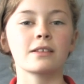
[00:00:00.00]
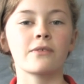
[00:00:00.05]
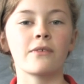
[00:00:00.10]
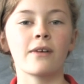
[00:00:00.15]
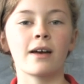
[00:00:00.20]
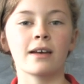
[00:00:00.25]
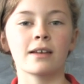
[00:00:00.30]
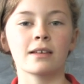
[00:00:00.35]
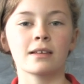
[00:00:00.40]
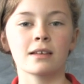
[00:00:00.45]
to
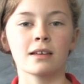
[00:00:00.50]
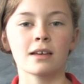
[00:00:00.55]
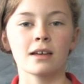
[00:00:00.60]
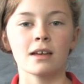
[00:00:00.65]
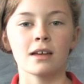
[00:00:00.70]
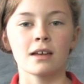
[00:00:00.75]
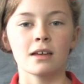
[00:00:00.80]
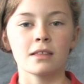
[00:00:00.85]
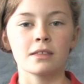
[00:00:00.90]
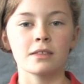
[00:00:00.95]
thank
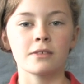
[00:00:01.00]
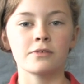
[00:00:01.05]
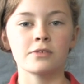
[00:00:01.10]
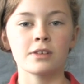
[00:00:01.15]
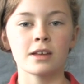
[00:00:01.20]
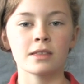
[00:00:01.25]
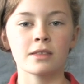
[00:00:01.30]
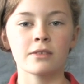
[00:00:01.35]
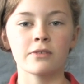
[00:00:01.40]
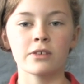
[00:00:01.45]
the
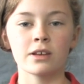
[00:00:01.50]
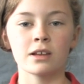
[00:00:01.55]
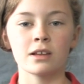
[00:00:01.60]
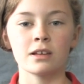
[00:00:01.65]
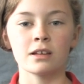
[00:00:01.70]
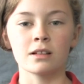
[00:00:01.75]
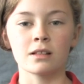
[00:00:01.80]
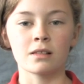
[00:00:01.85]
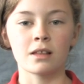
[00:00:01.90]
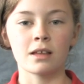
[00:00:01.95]
Friends of
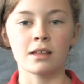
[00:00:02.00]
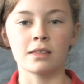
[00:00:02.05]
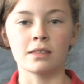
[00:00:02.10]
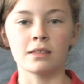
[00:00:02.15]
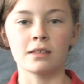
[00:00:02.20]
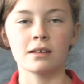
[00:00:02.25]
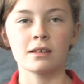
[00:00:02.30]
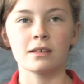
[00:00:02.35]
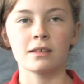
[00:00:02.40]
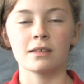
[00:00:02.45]
Kinneil
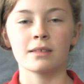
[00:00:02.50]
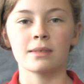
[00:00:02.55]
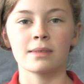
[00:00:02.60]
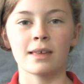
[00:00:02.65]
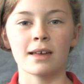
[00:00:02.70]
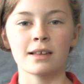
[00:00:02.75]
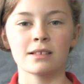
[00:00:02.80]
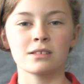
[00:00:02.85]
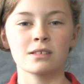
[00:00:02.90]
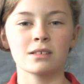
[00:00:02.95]
and
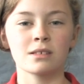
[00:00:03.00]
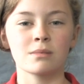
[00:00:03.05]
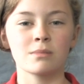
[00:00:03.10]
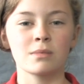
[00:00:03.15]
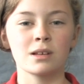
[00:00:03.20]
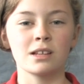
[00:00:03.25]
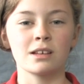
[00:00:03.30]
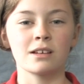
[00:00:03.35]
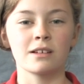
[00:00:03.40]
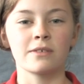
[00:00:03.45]
Thank
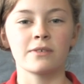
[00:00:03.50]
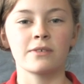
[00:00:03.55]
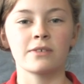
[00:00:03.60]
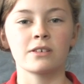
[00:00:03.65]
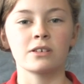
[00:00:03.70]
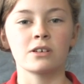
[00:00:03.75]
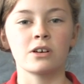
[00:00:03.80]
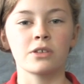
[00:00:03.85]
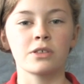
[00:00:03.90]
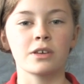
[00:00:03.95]
Media for
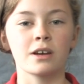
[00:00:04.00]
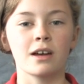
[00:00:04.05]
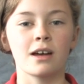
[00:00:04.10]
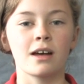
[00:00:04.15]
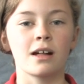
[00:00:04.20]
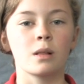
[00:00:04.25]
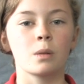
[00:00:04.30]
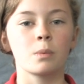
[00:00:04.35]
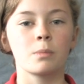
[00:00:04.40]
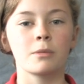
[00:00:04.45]
all their
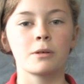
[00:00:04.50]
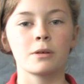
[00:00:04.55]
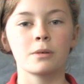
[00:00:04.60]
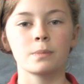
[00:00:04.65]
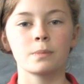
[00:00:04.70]
help.